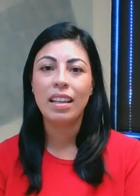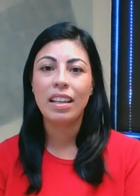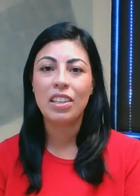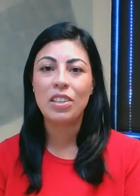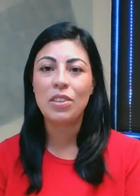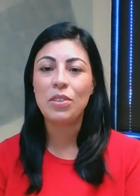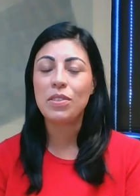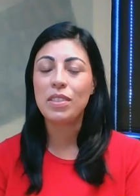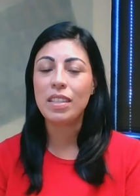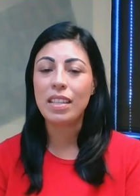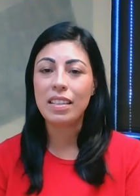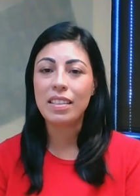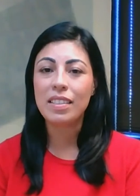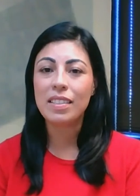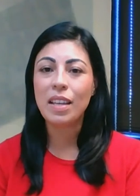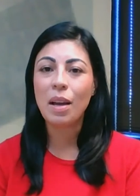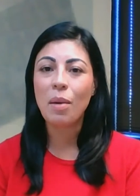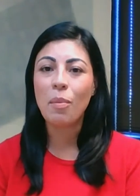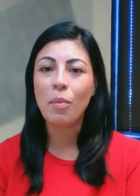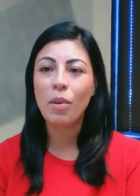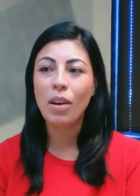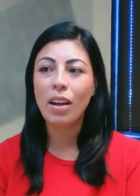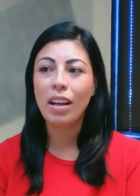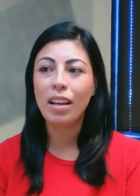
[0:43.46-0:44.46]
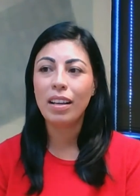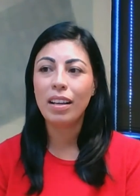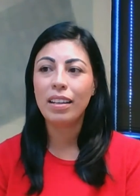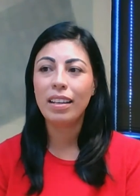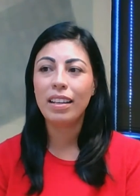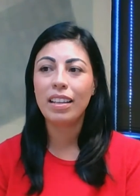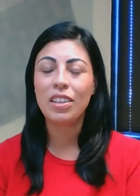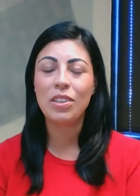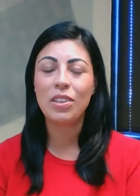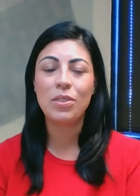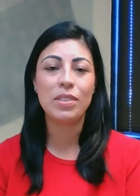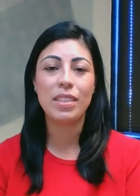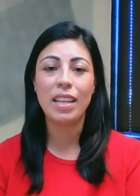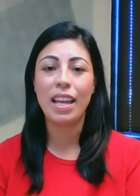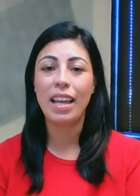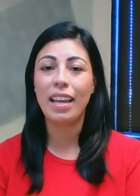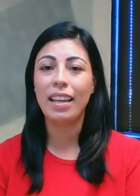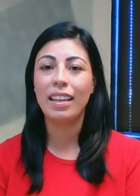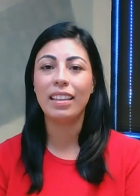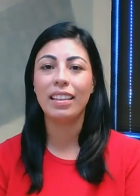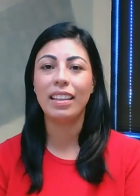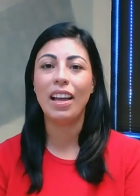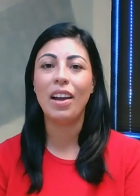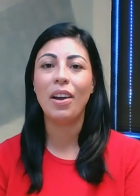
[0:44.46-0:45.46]
you see someone, you say
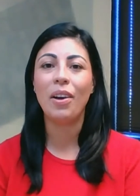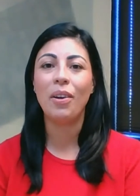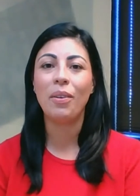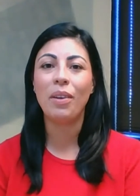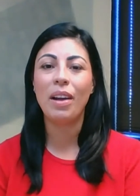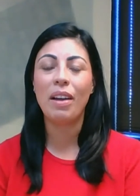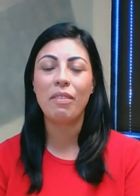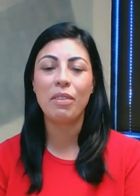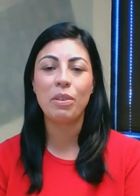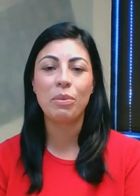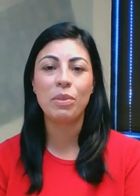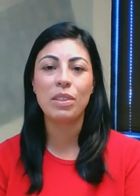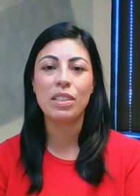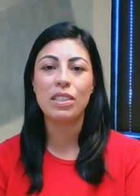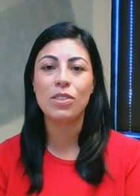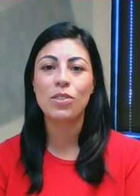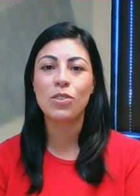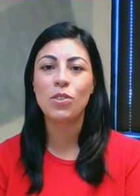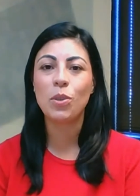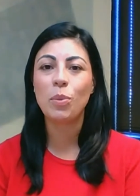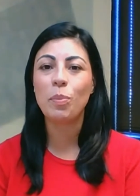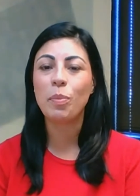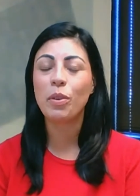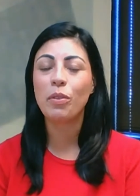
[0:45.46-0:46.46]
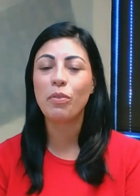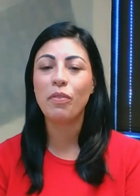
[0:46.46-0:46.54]
hello. Everyone's super